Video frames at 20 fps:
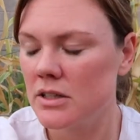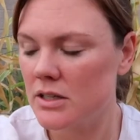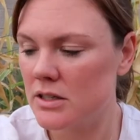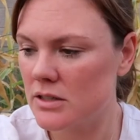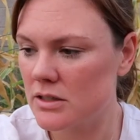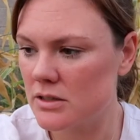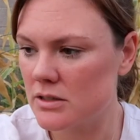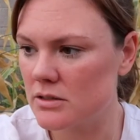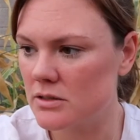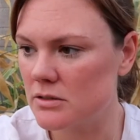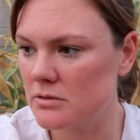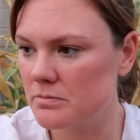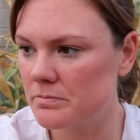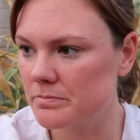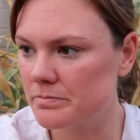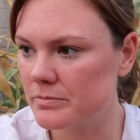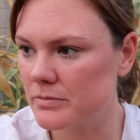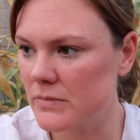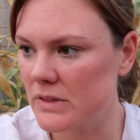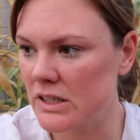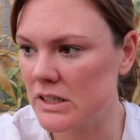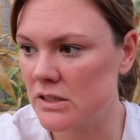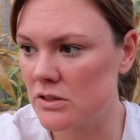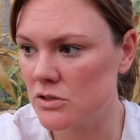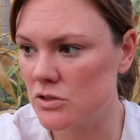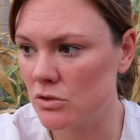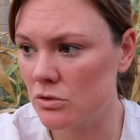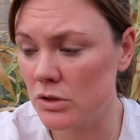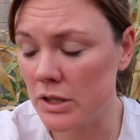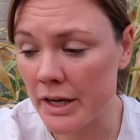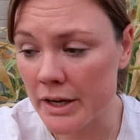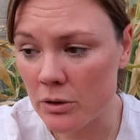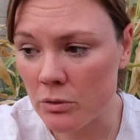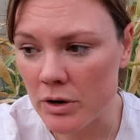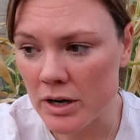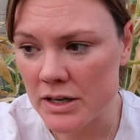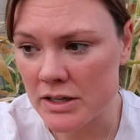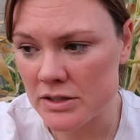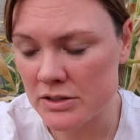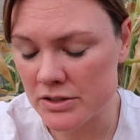Um, and so
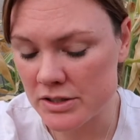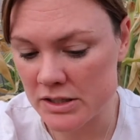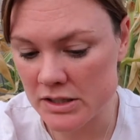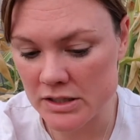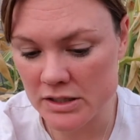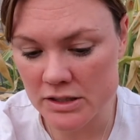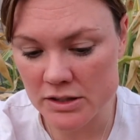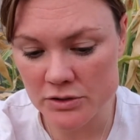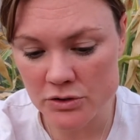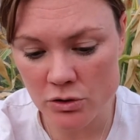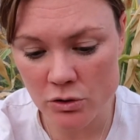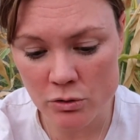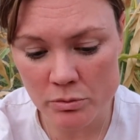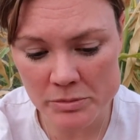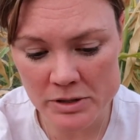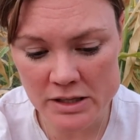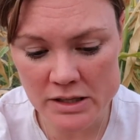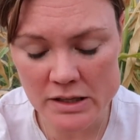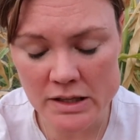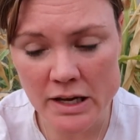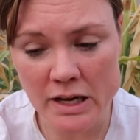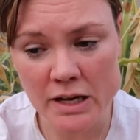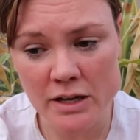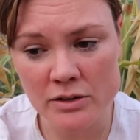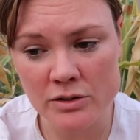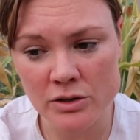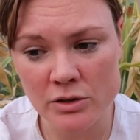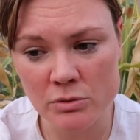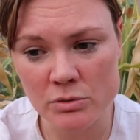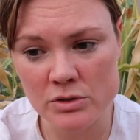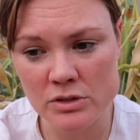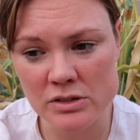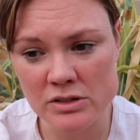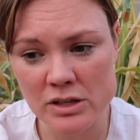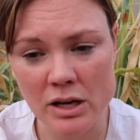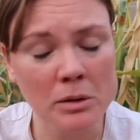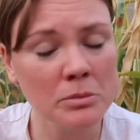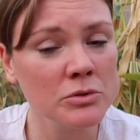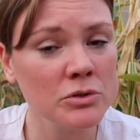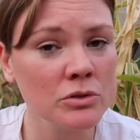likewise, he told me that there was
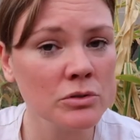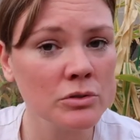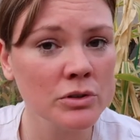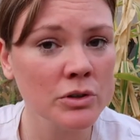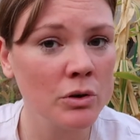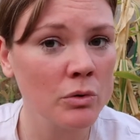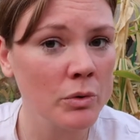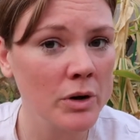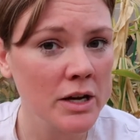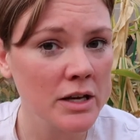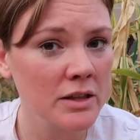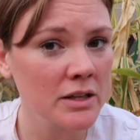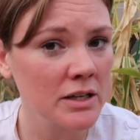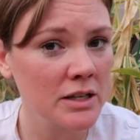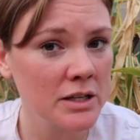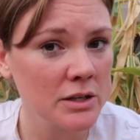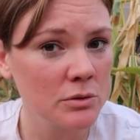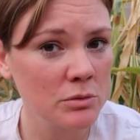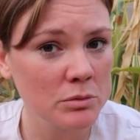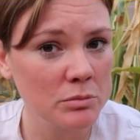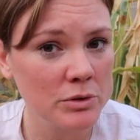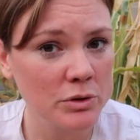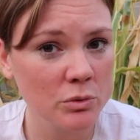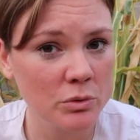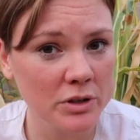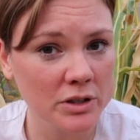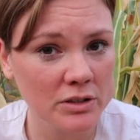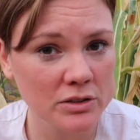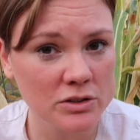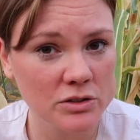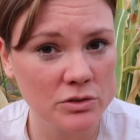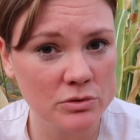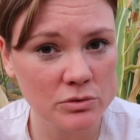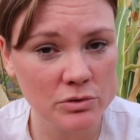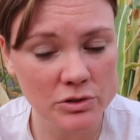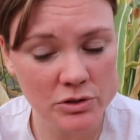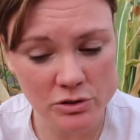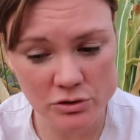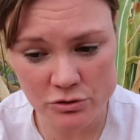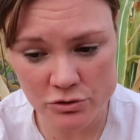absolutely no way that he would be willing to do
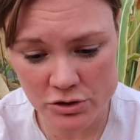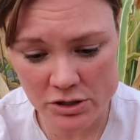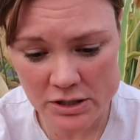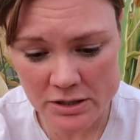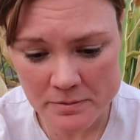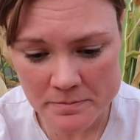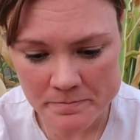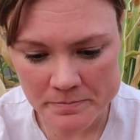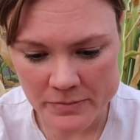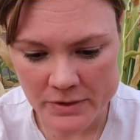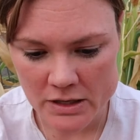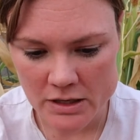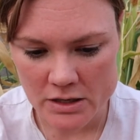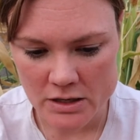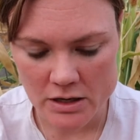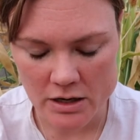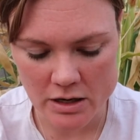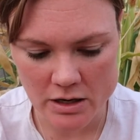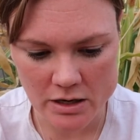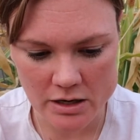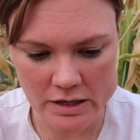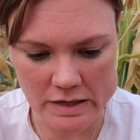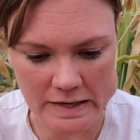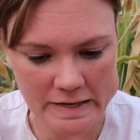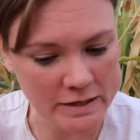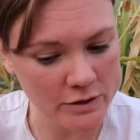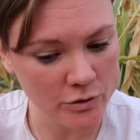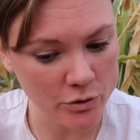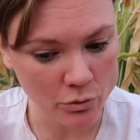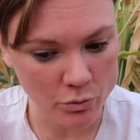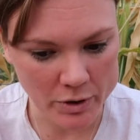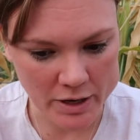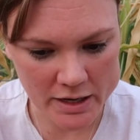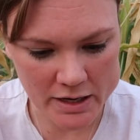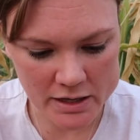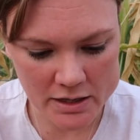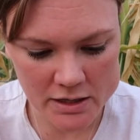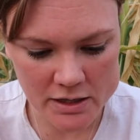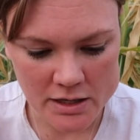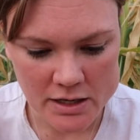the surgery uh, either
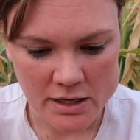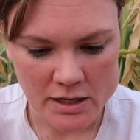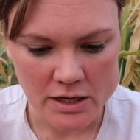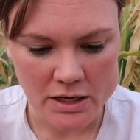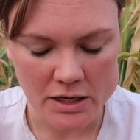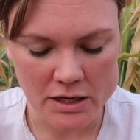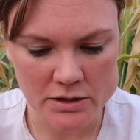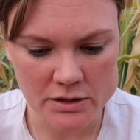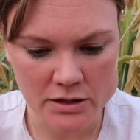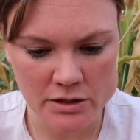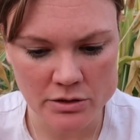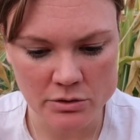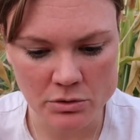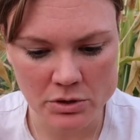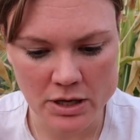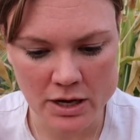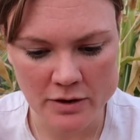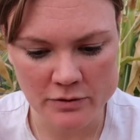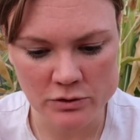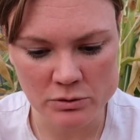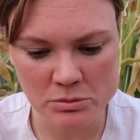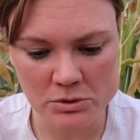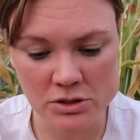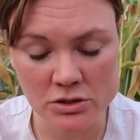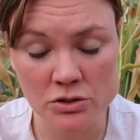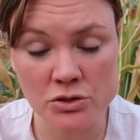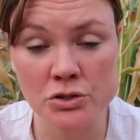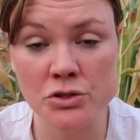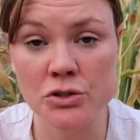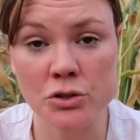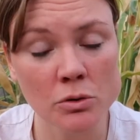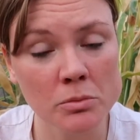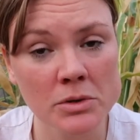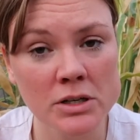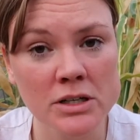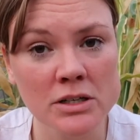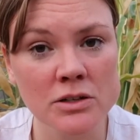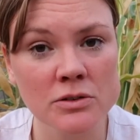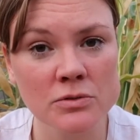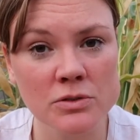way, and that there would have to be so
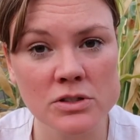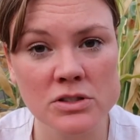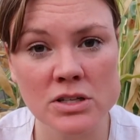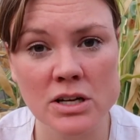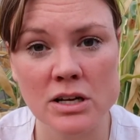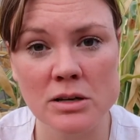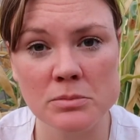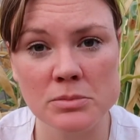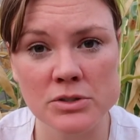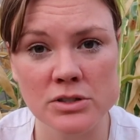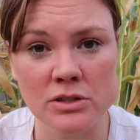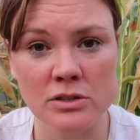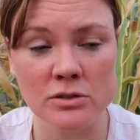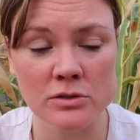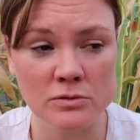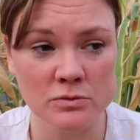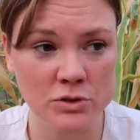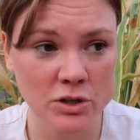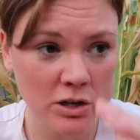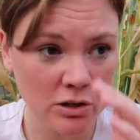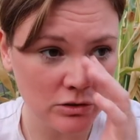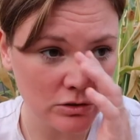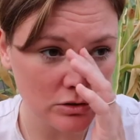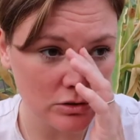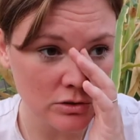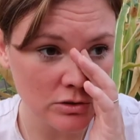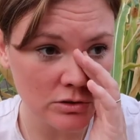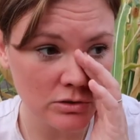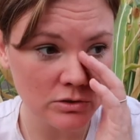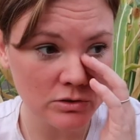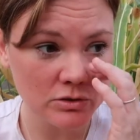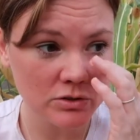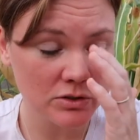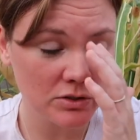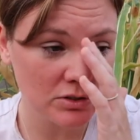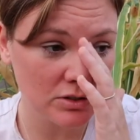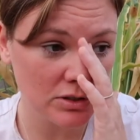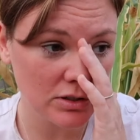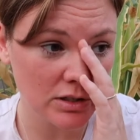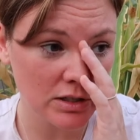many different types of doctors